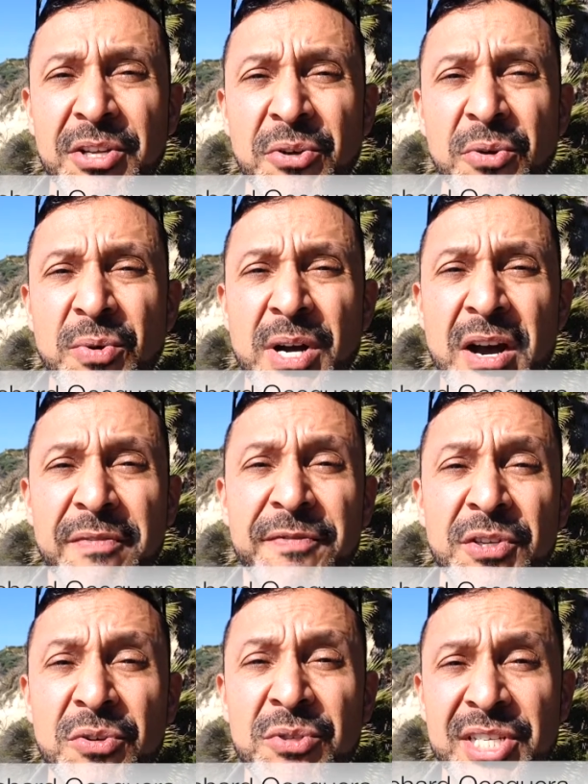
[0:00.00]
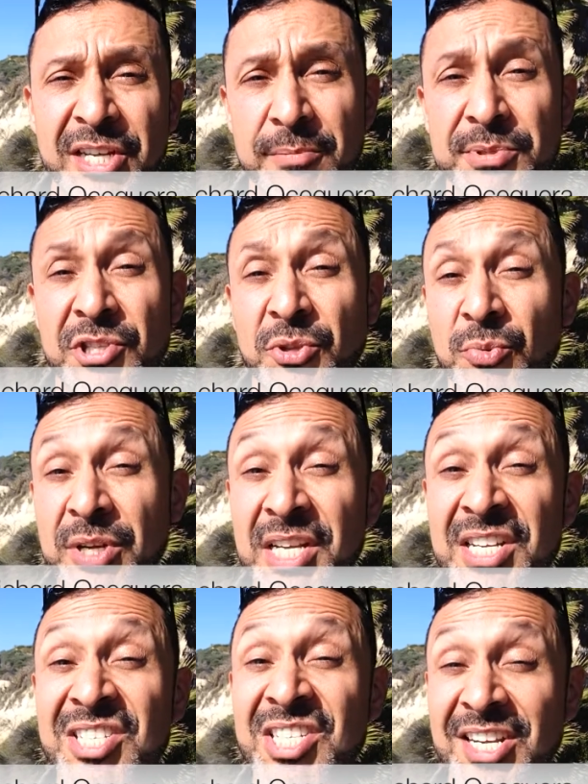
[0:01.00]
you a few tips,
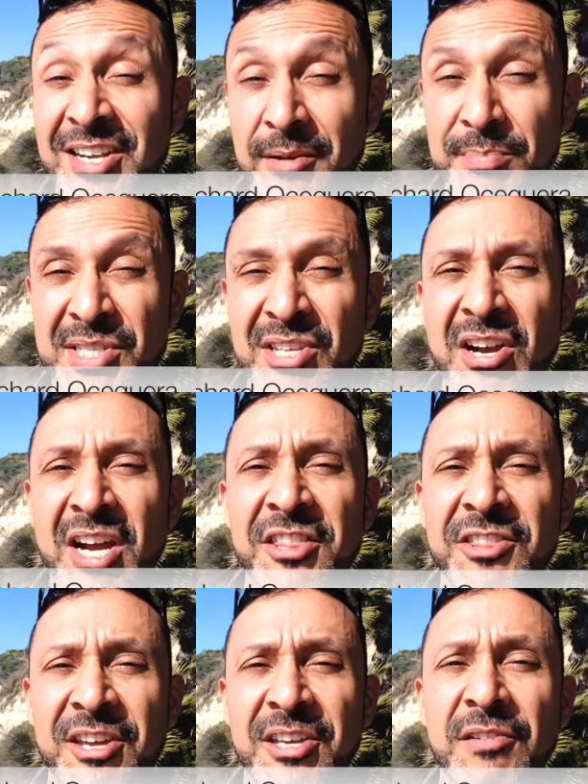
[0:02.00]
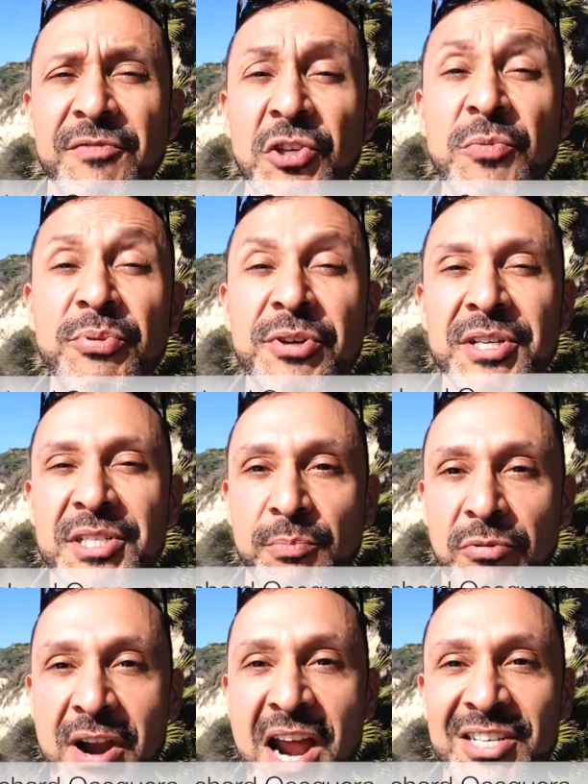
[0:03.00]
3 tips that I think if you put into
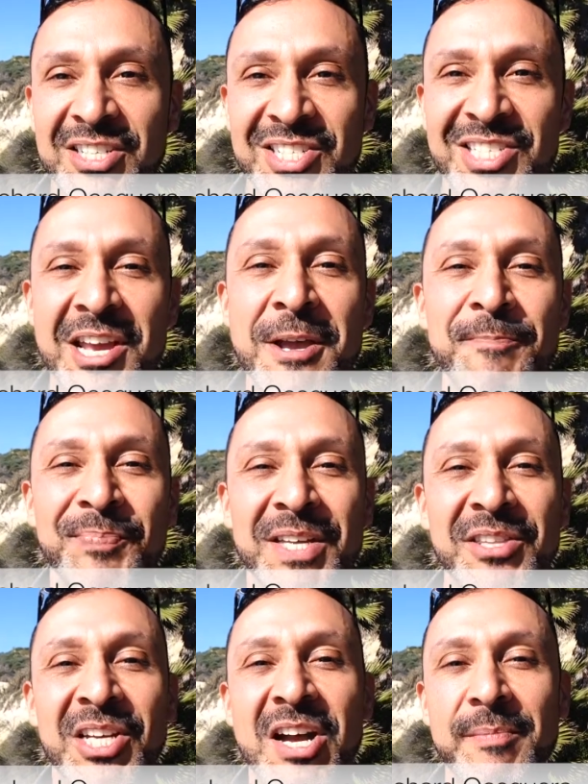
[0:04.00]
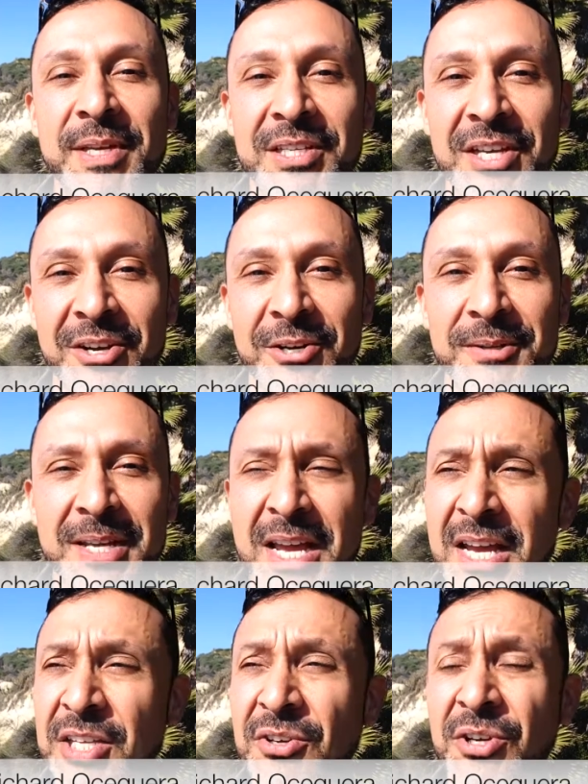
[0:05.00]
practice in the coming year,
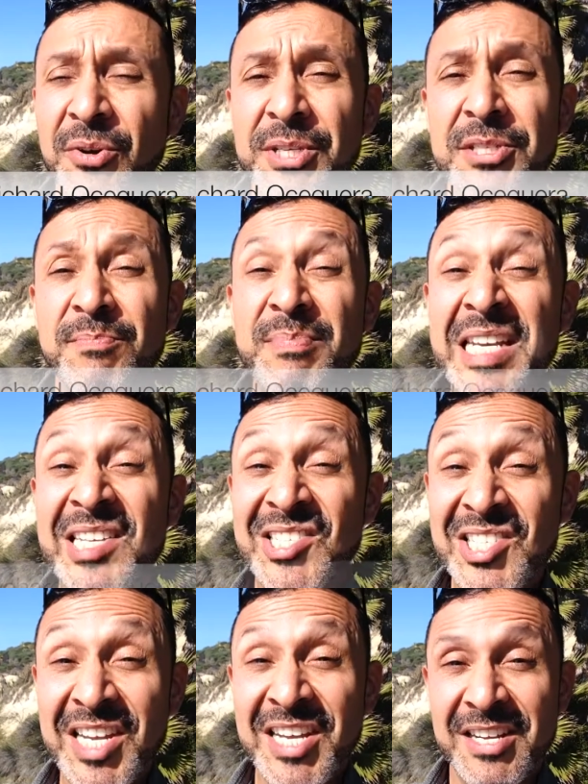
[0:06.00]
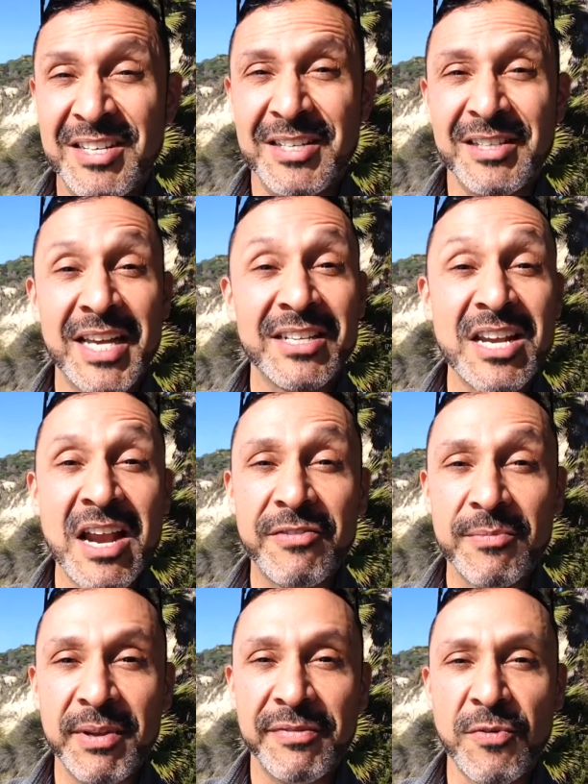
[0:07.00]
you're going to be seen like
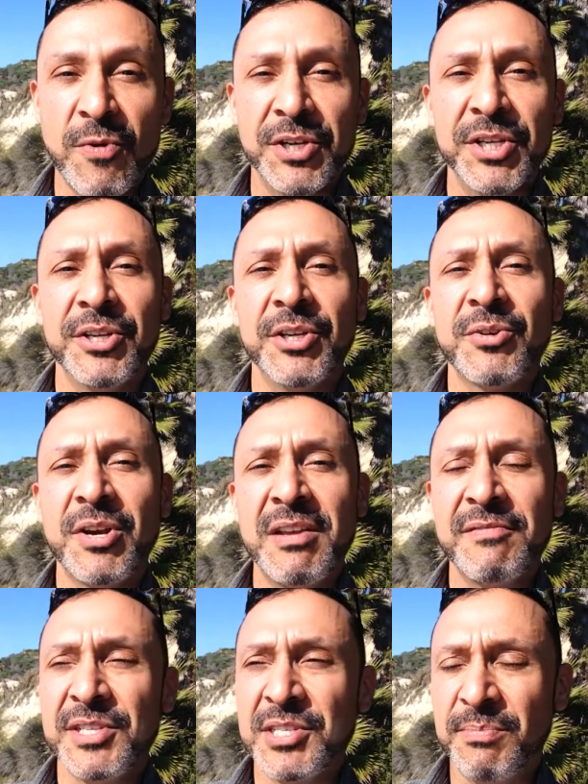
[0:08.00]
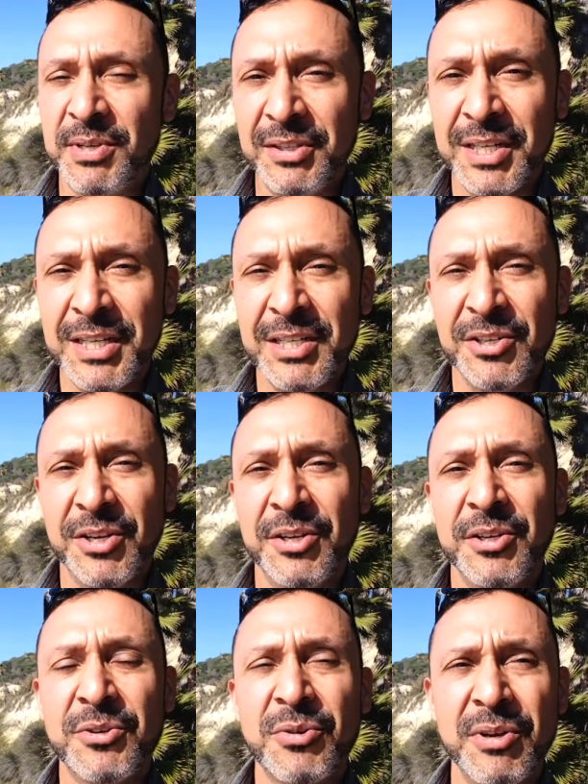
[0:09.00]
never before. You're going to create visibility, you're
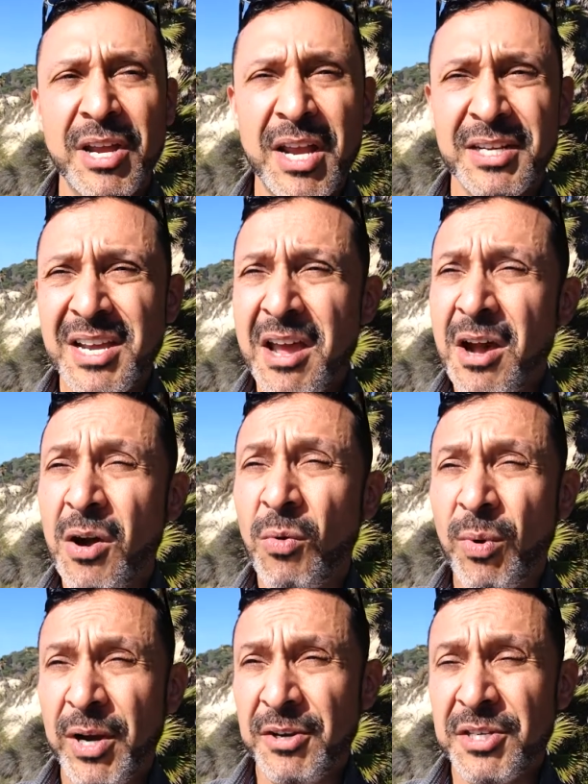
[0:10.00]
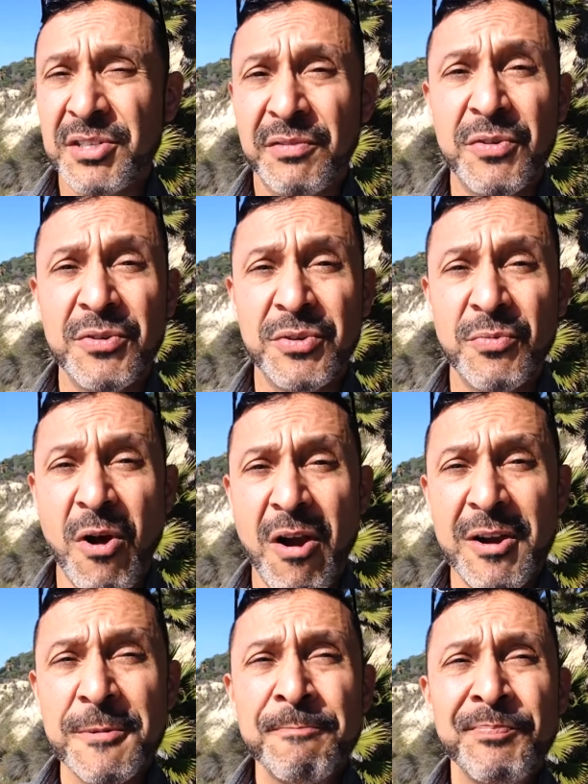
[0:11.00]
going to create awareness of who you
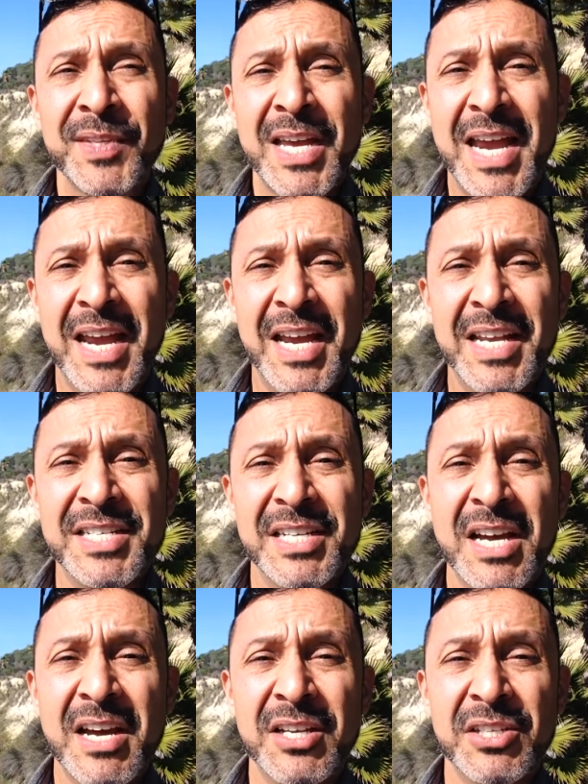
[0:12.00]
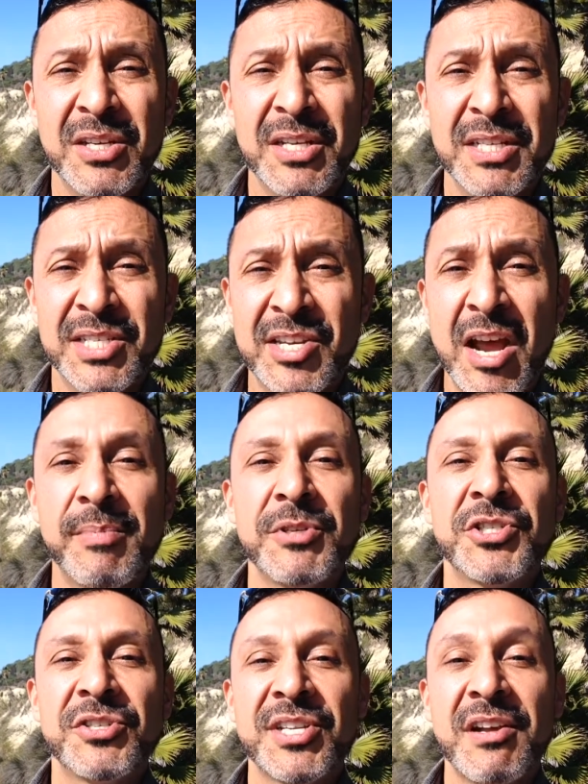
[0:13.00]
are, and
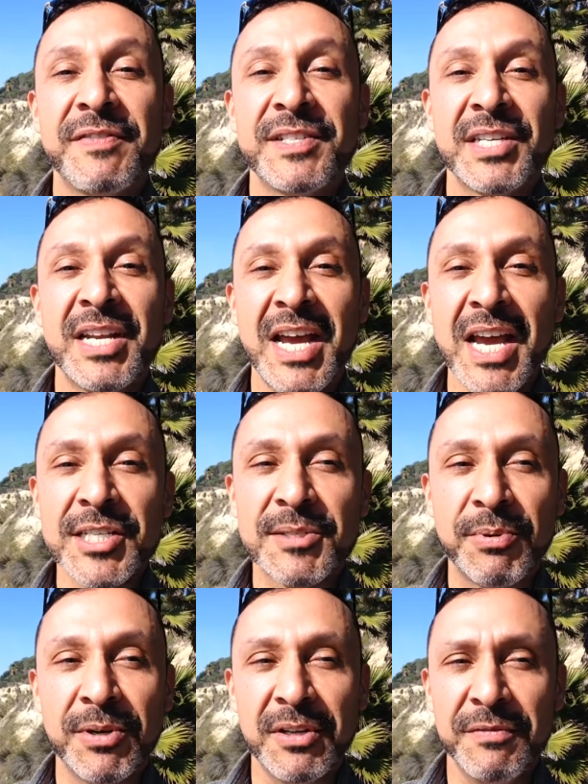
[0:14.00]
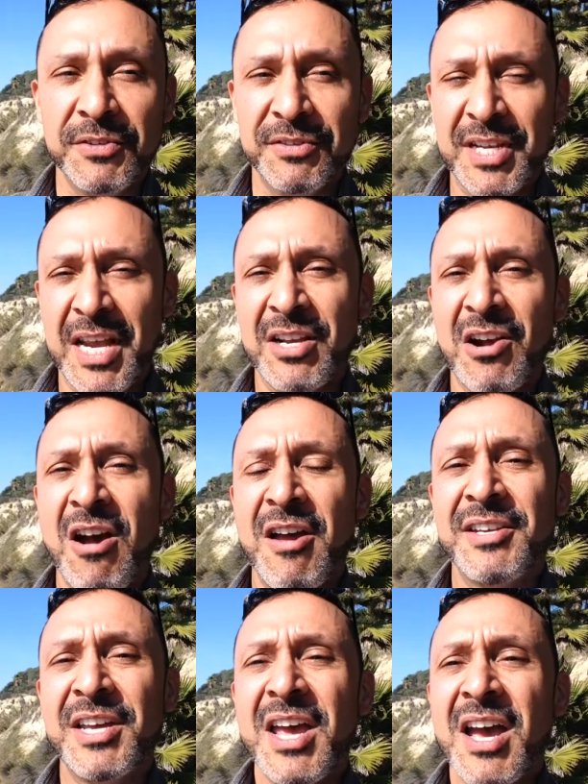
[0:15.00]
establish yourself as an expert if you take
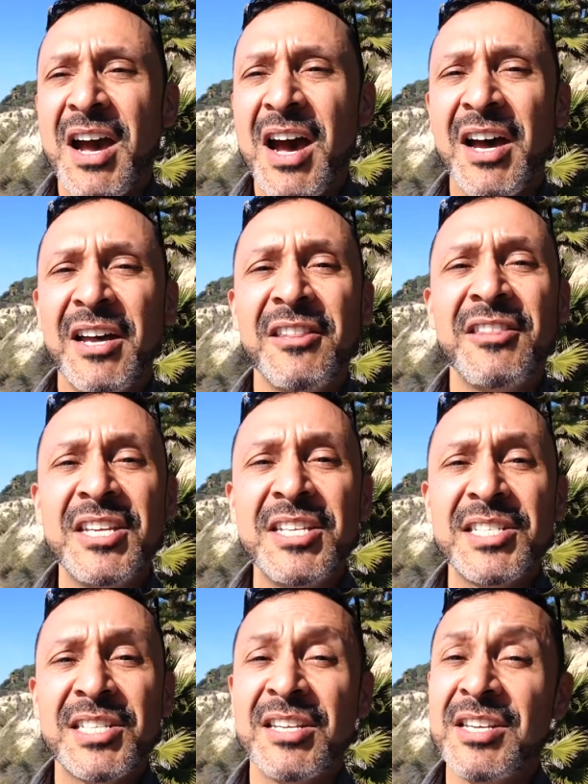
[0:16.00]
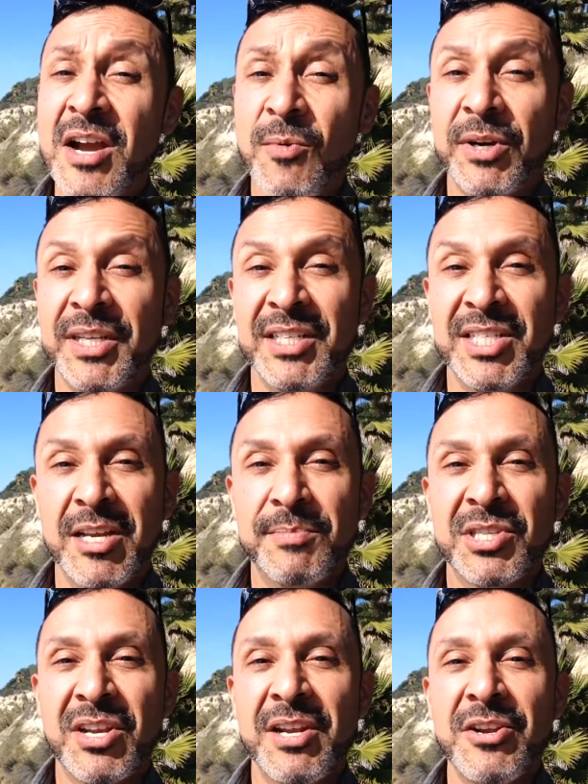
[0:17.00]
on these networking
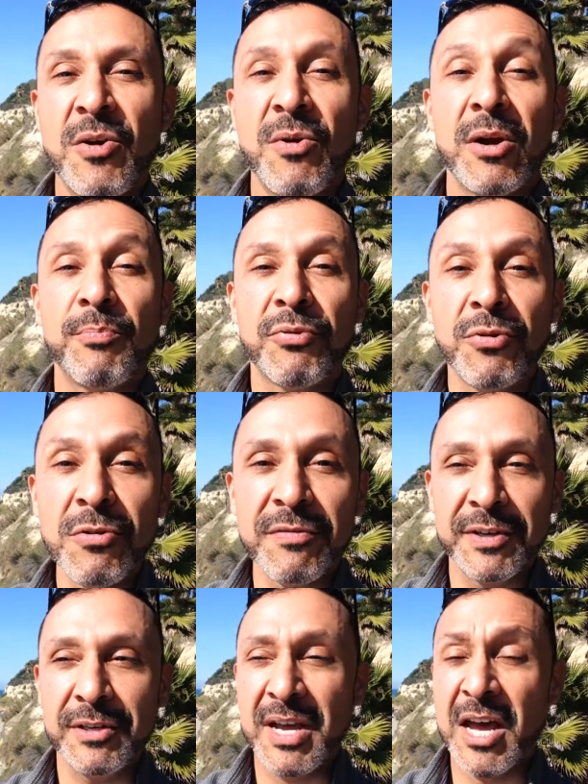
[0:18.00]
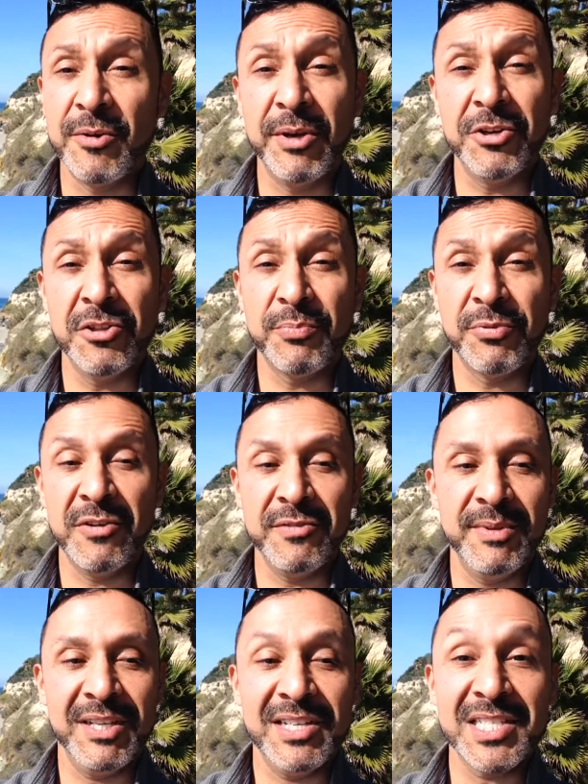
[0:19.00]
tips that I know are proven. How do I know they're
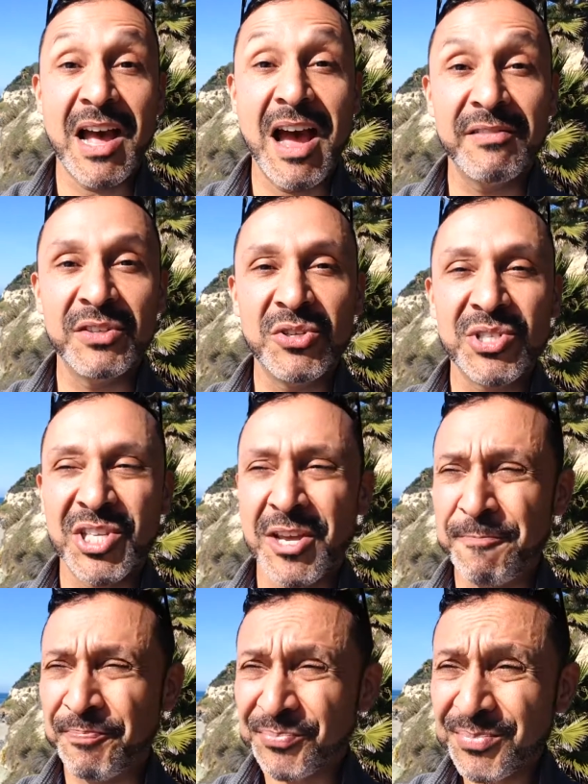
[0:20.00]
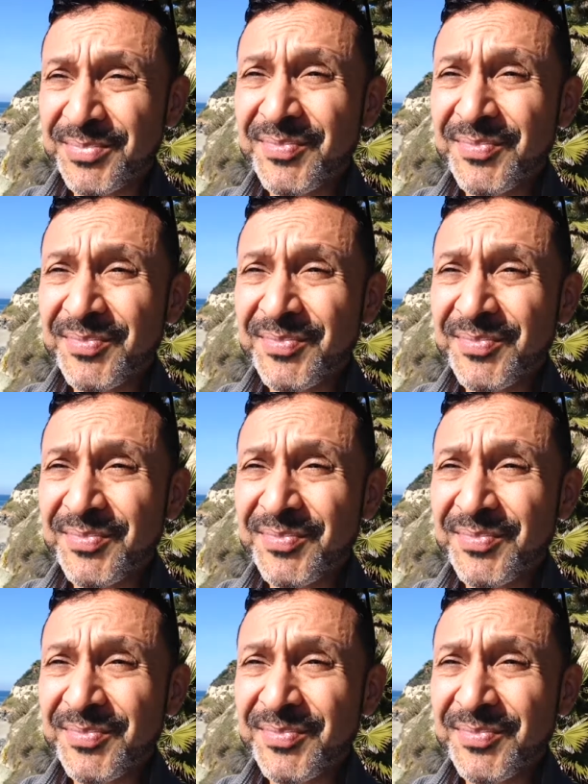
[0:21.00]
proven? Because I've used them.